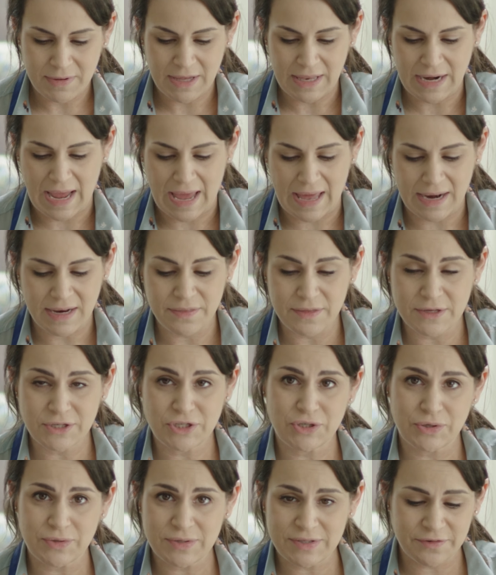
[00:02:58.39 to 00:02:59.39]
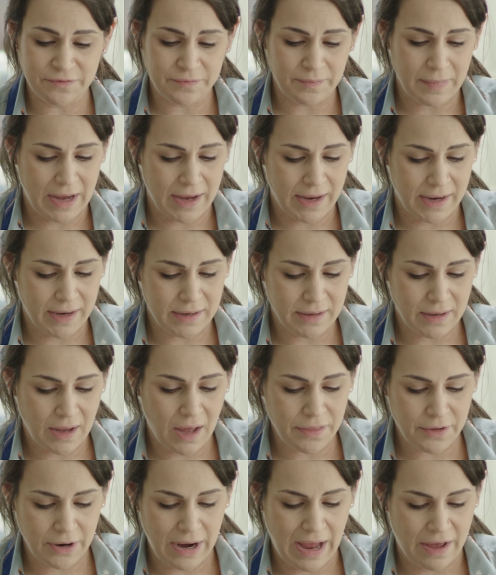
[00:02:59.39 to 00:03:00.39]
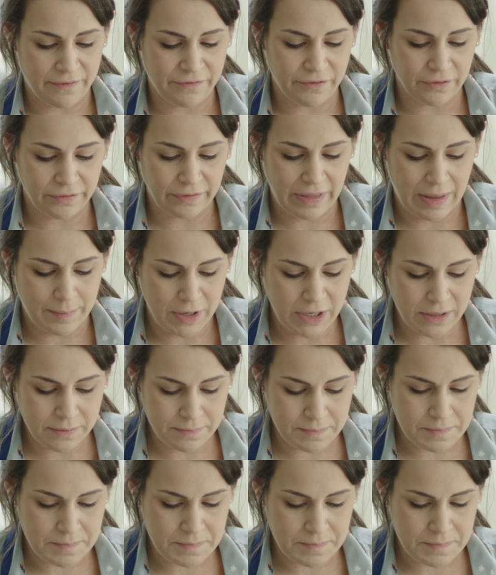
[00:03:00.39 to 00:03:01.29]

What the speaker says: I'm gonna add in the juice of my other half of lemon.